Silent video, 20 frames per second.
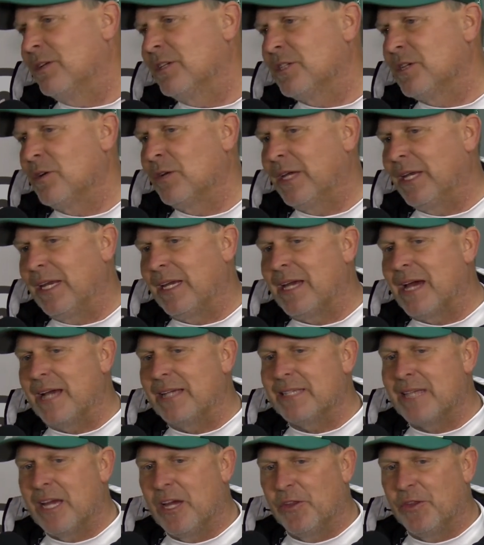And so getting
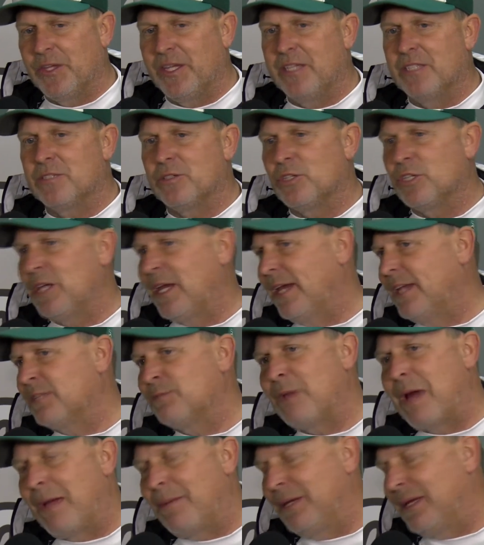guys healthy. So
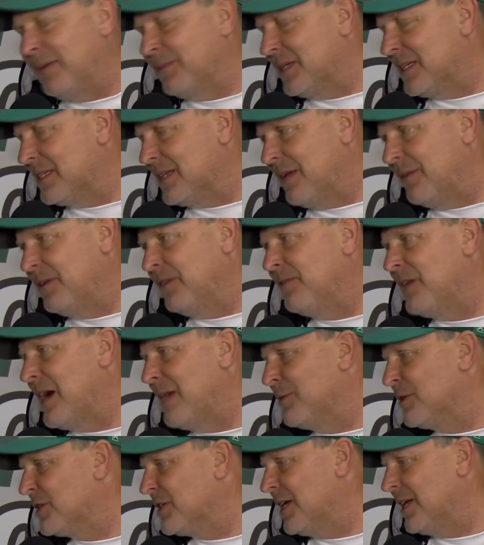Shane's probably up to
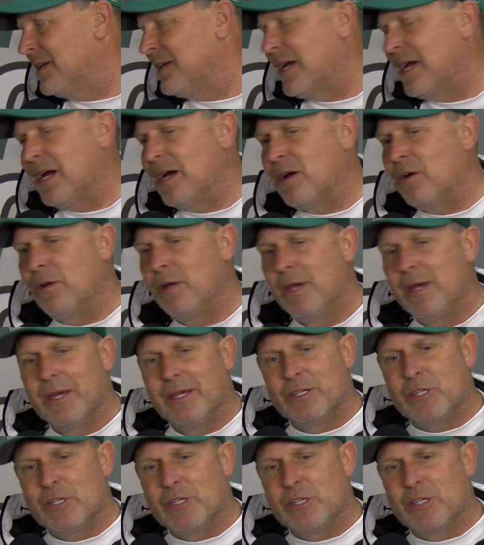75% now.